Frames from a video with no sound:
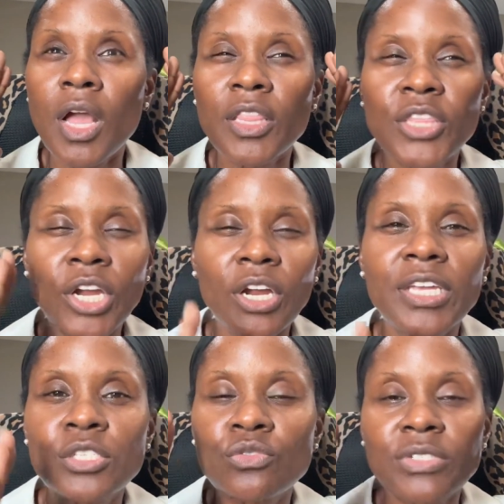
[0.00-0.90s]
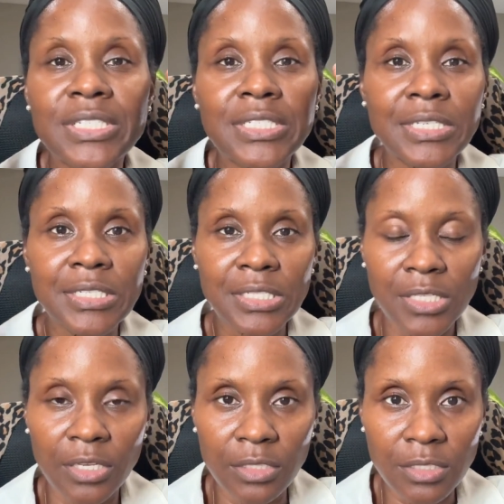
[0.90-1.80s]
There is
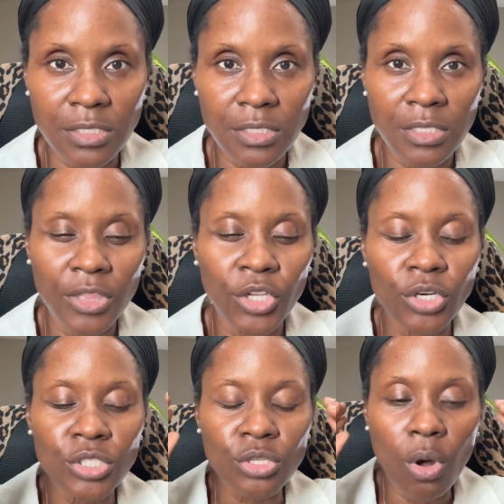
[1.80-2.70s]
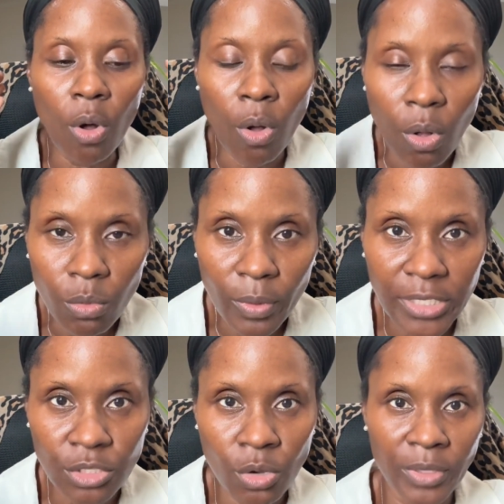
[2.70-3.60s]
resistance. There is
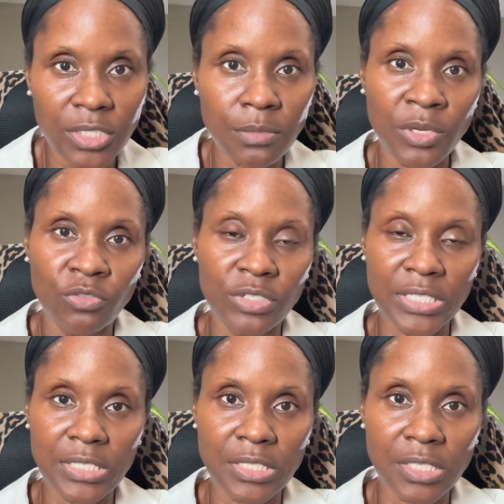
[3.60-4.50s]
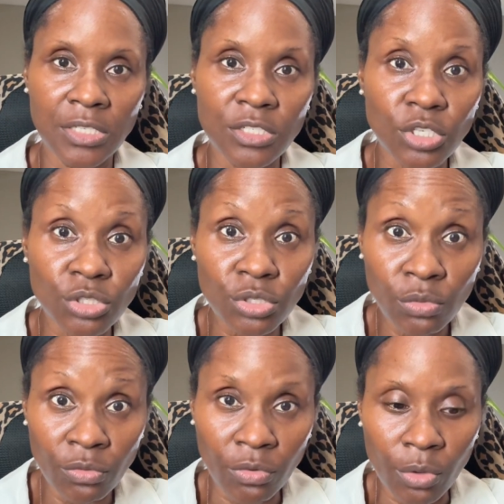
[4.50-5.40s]
always going to be resistance to
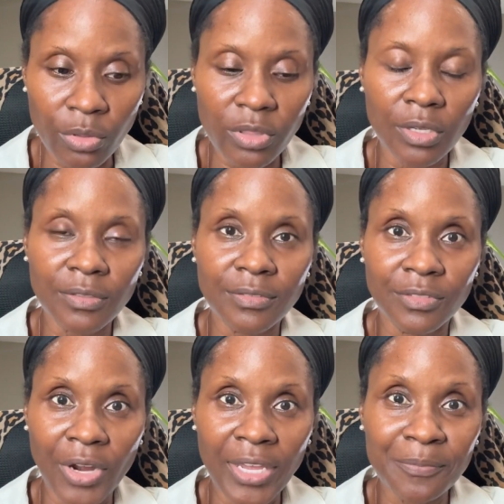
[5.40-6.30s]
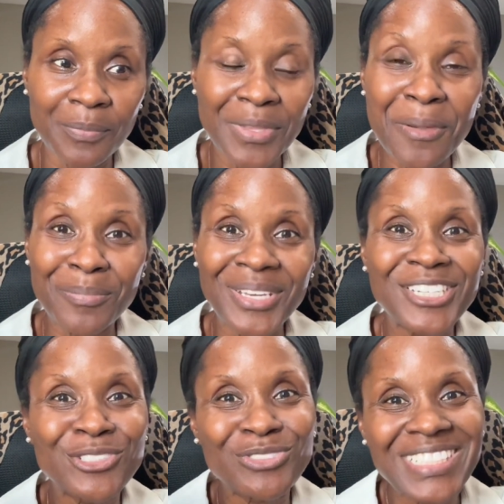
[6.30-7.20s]
growth, right?
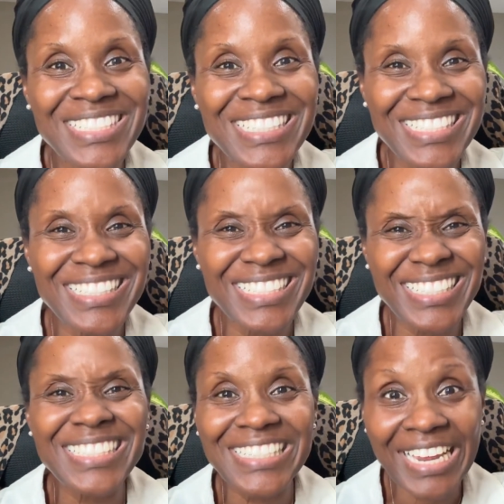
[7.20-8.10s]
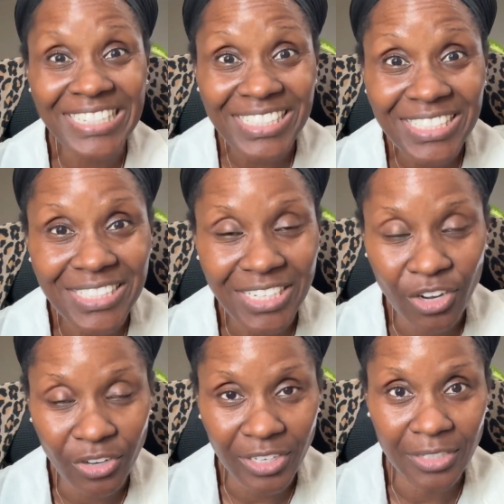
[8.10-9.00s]
Because resistance is
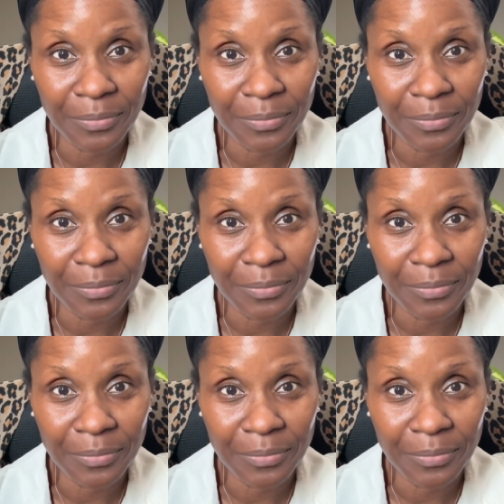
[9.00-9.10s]
necessary.